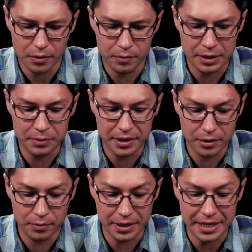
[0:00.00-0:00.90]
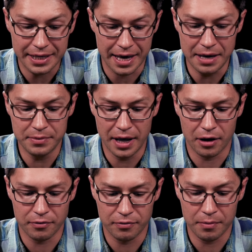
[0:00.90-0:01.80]
When he came
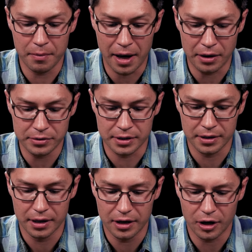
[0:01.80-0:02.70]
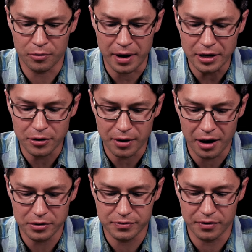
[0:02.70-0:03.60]
down from the mountain, great
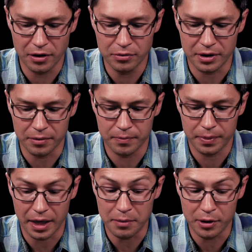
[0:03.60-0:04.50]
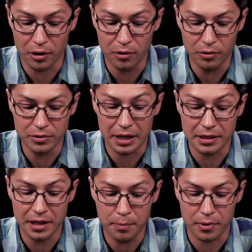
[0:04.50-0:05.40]
crowds followed him, and behold, a
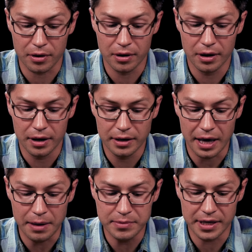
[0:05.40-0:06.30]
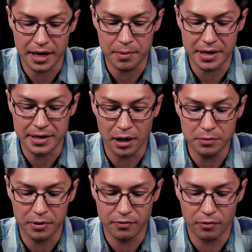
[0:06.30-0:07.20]
leper came to him and
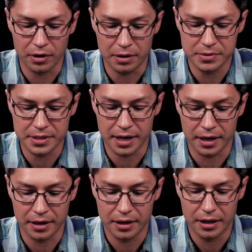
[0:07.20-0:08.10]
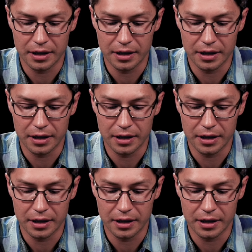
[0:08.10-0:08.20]
knelt before him, saying,